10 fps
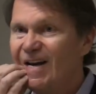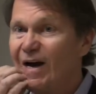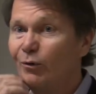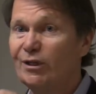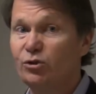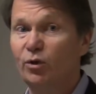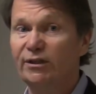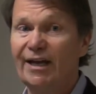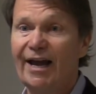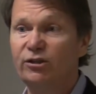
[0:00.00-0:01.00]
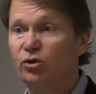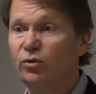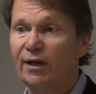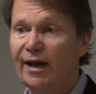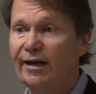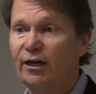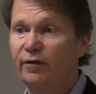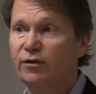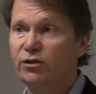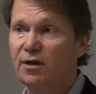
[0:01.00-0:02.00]
Now it has to attach to the lining
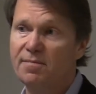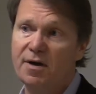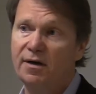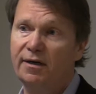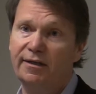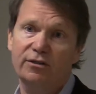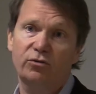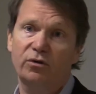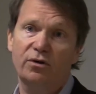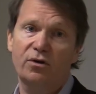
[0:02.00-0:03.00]
of the stomach, it has to,